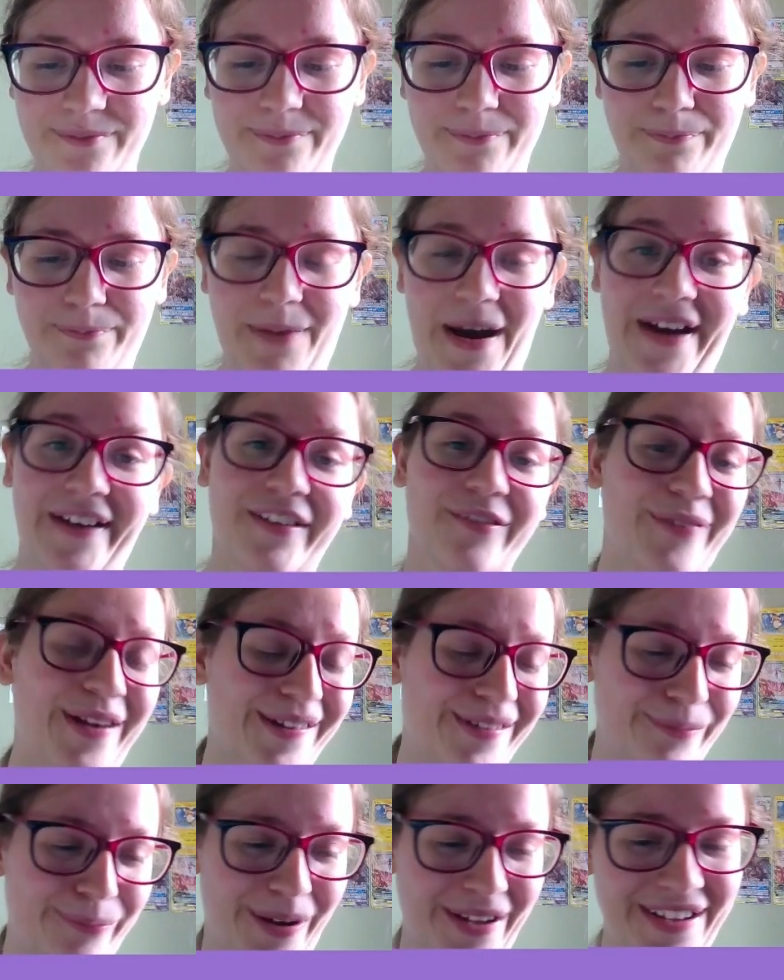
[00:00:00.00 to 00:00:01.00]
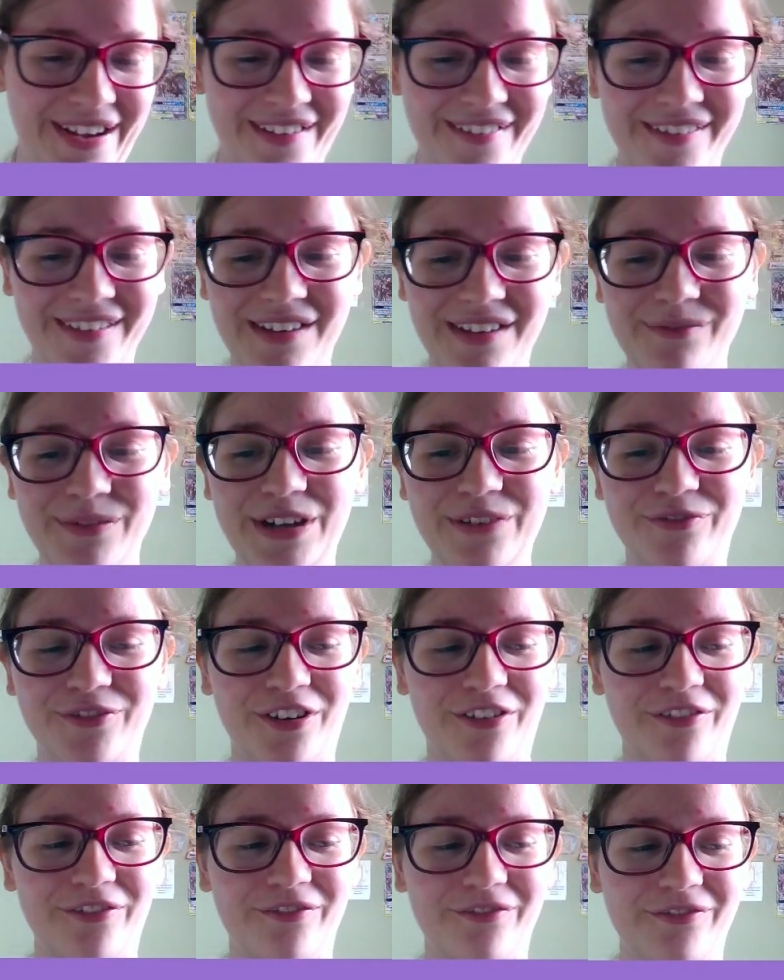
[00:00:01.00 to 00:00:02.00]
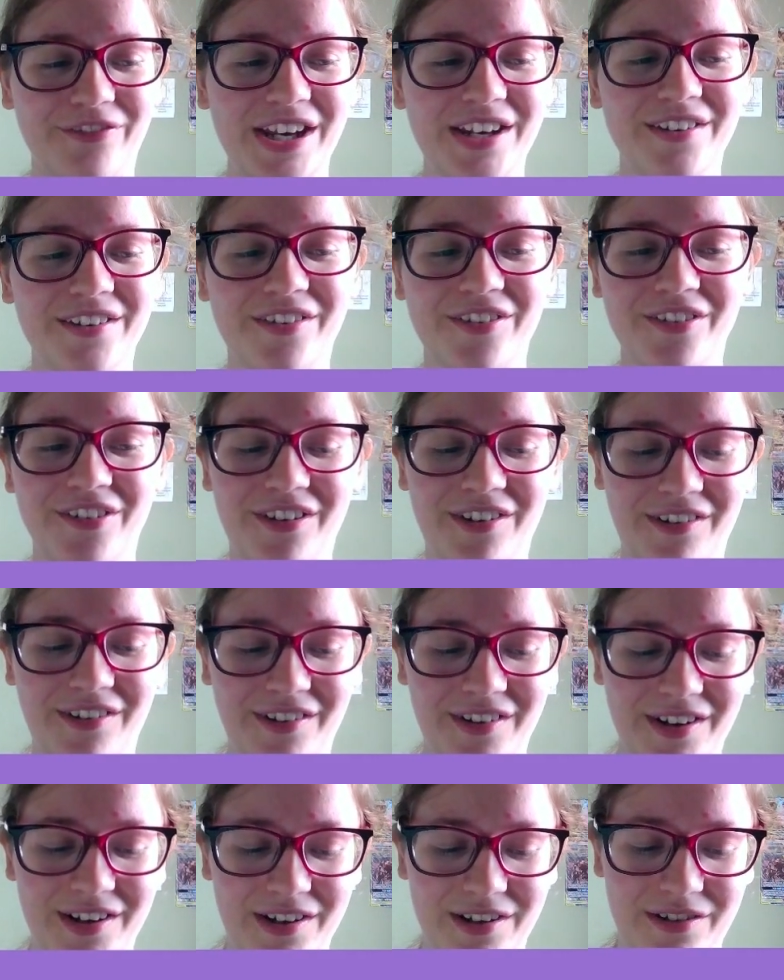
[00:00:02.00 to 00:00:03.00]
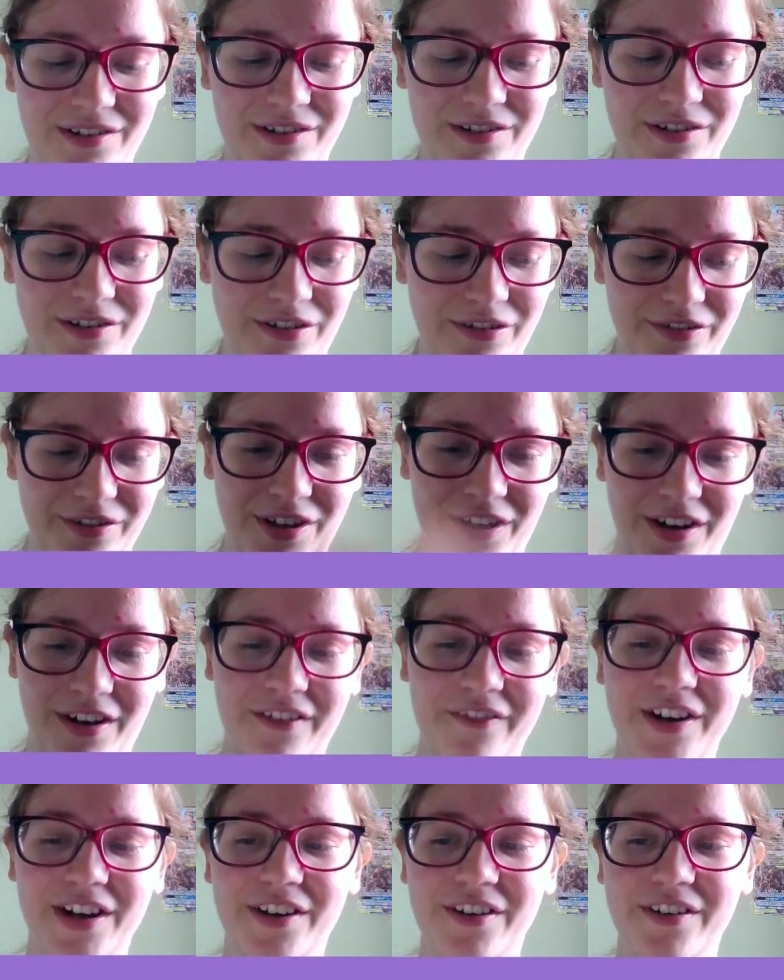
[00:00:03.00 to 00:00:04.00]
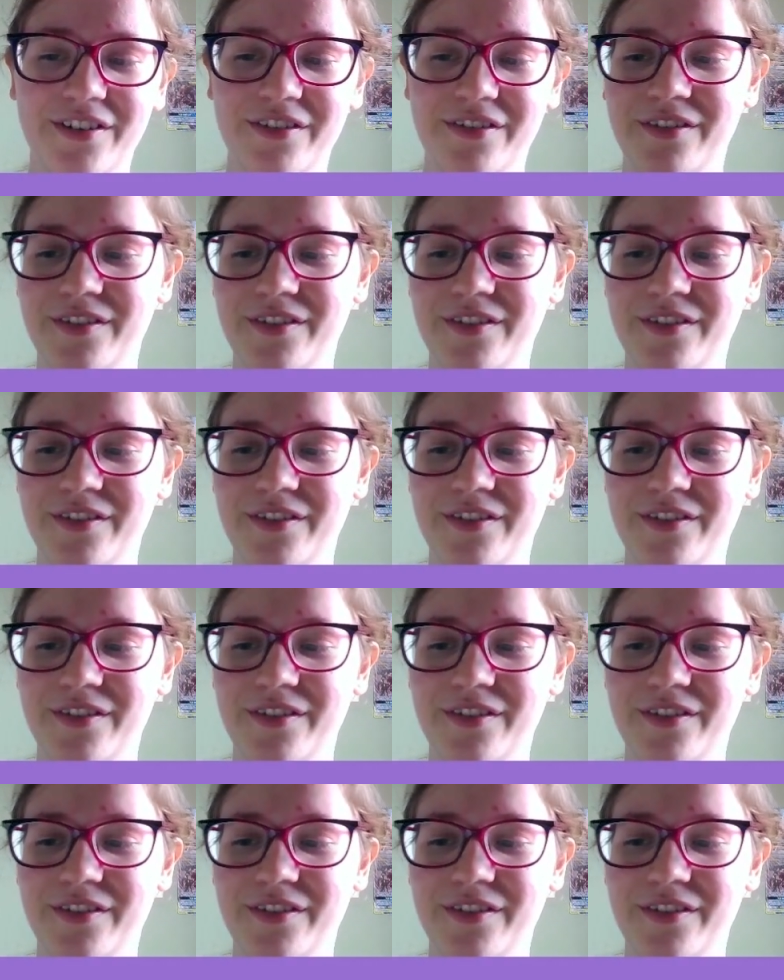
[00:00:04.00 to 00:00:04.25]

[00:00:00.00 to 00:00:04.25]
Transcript: Back to 80 by 80, we've got Venusaur, Lucario.